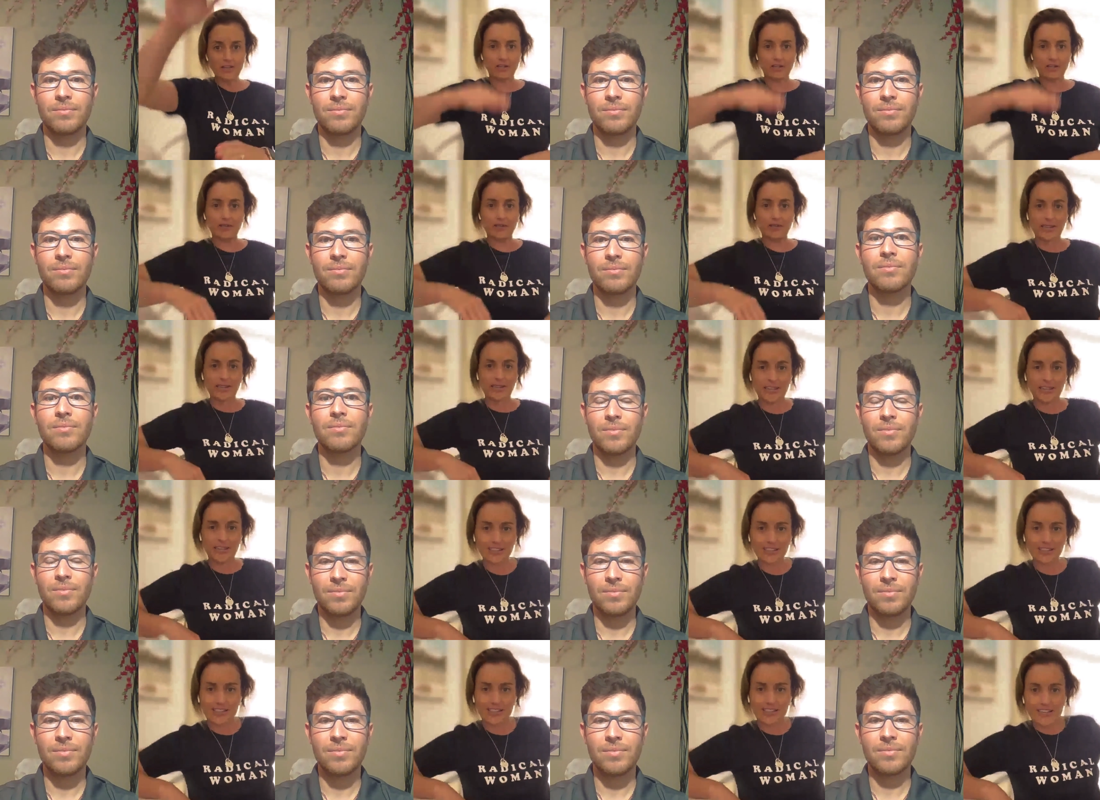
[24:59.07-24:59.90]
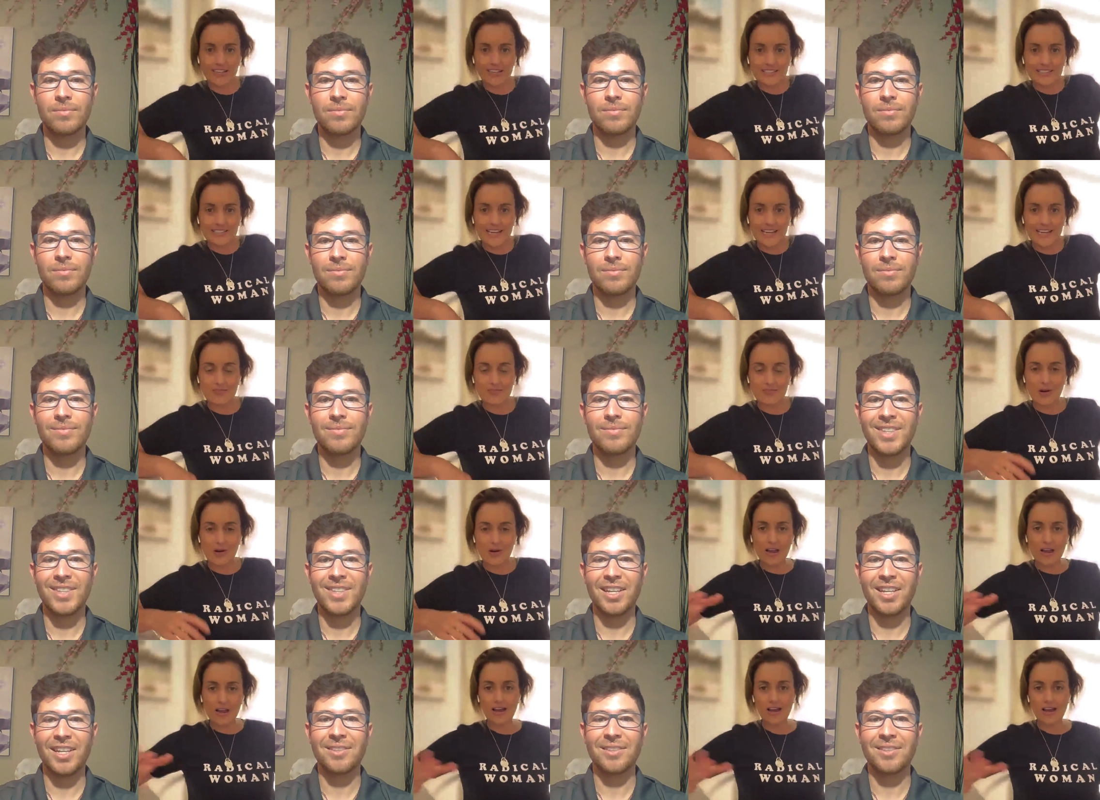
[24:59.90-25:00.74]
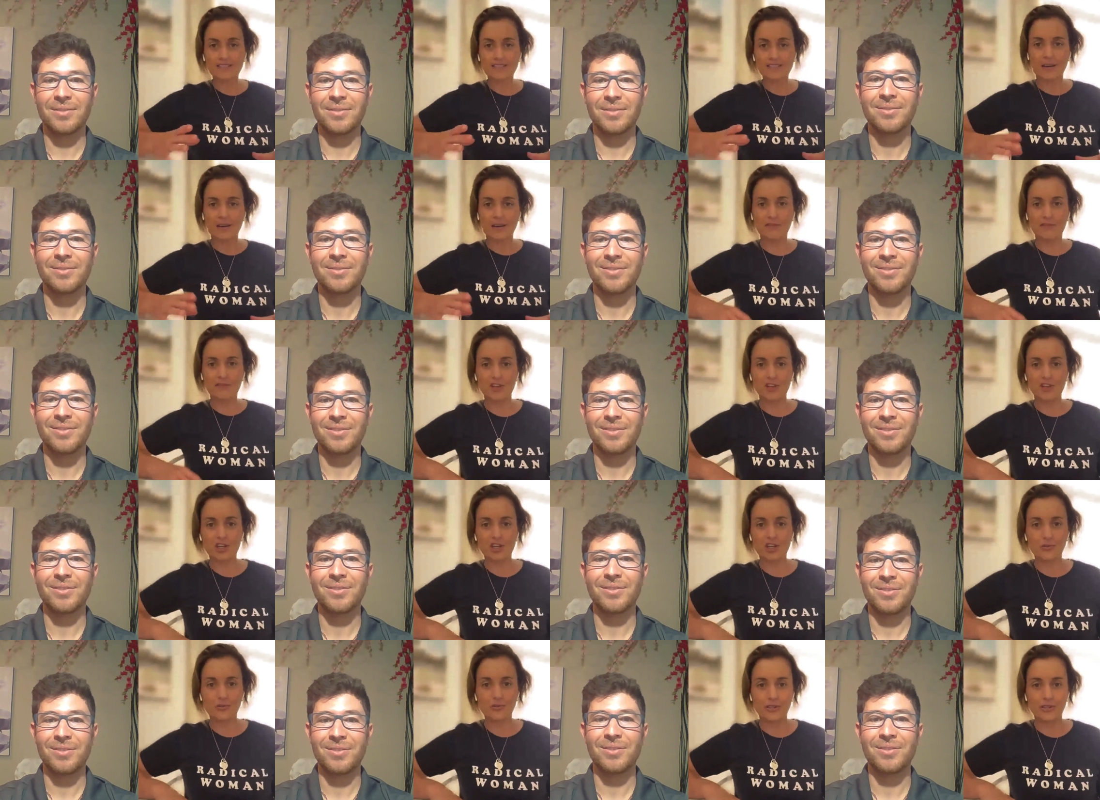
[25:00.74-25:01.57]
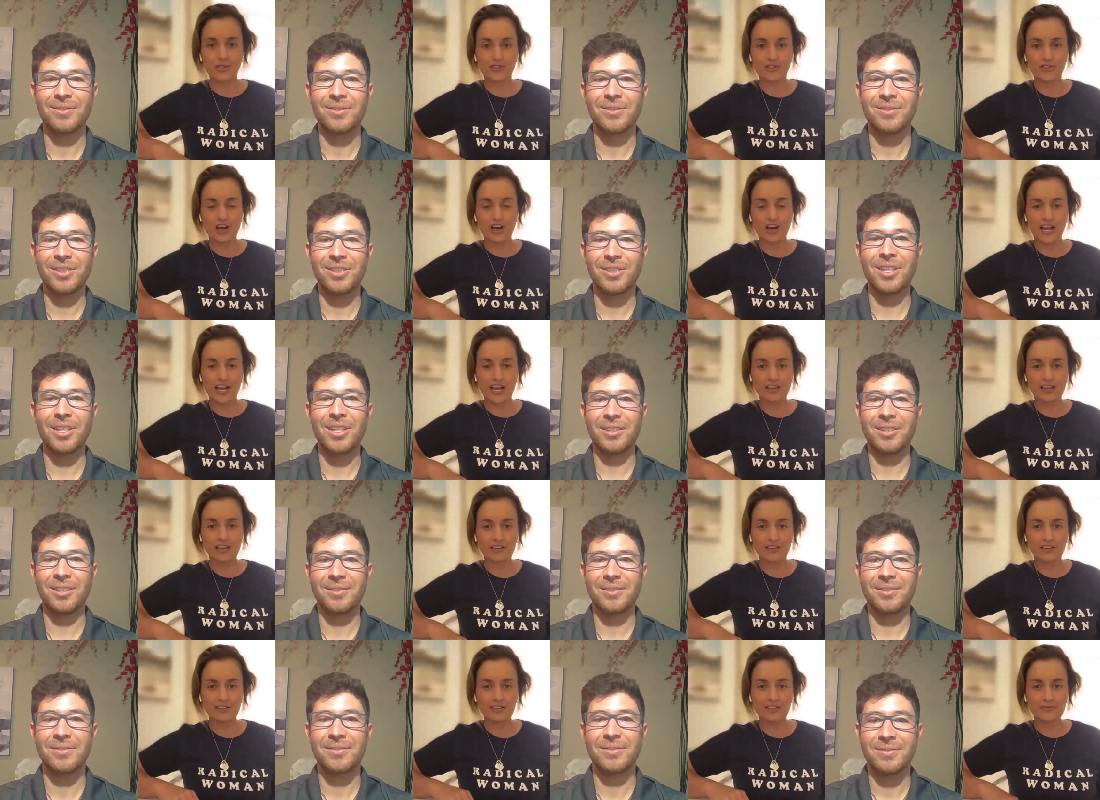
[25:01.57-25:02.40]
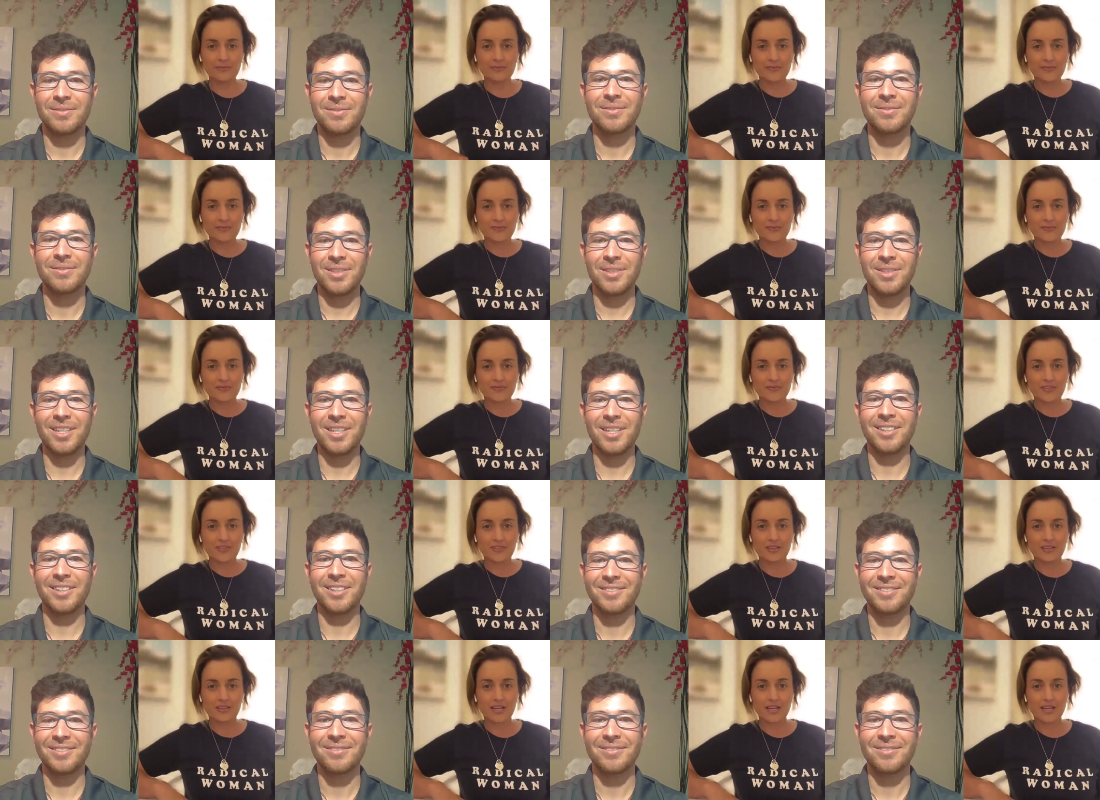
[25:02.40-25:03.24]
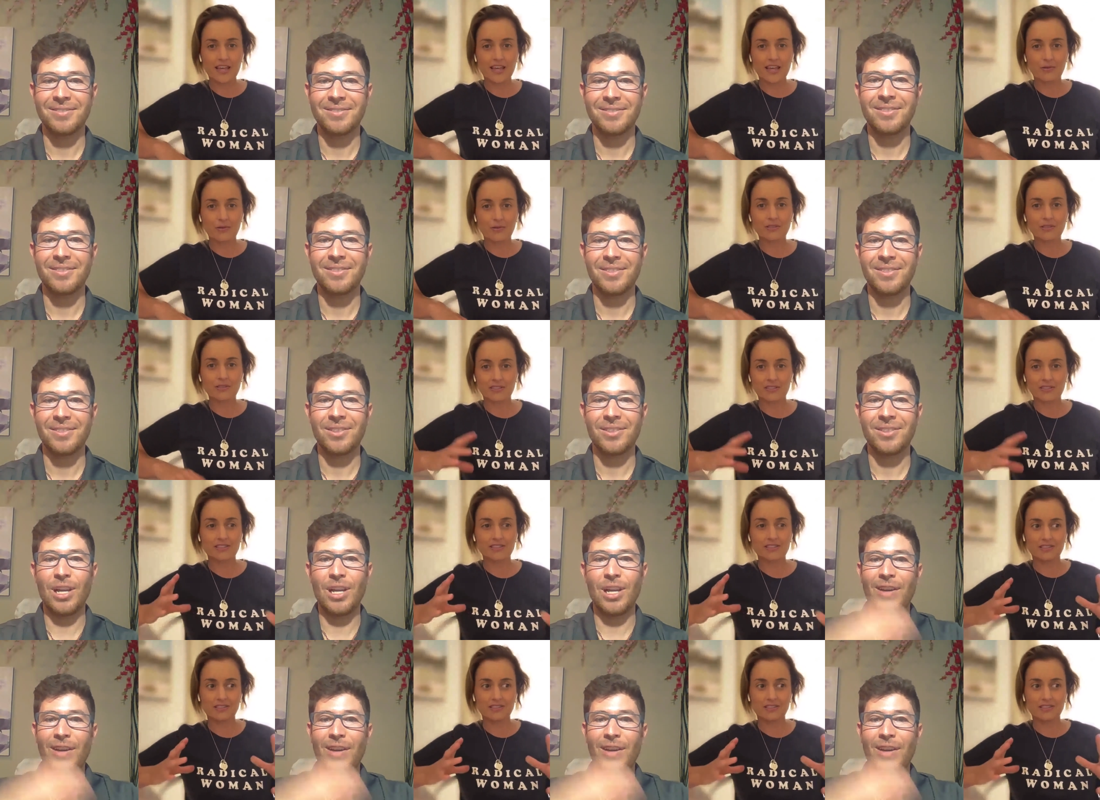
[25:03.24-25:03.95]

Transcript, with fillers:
Speaker 1: You know when they say the bright lights come for you when you're dying. Yeah. To me, that was